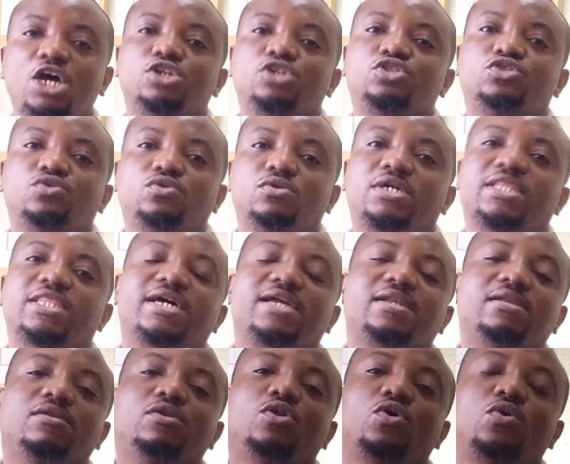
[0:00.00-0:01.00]
to
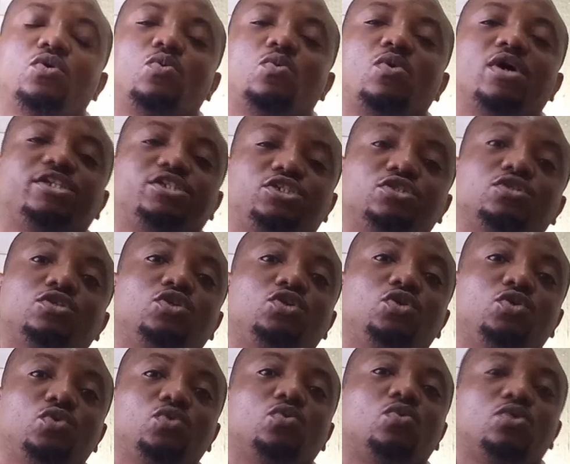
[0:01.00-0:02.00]
then know what
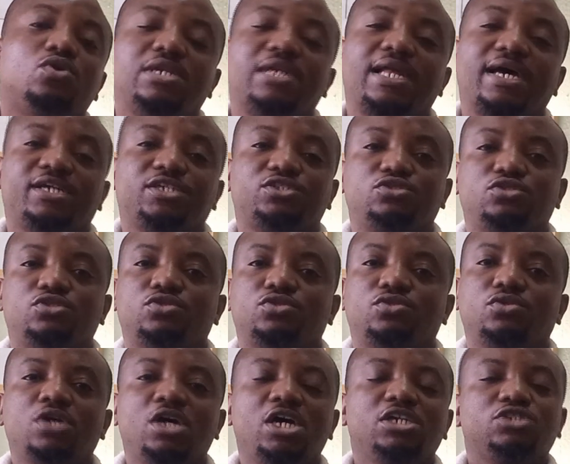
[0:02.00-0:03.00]
you would like to do.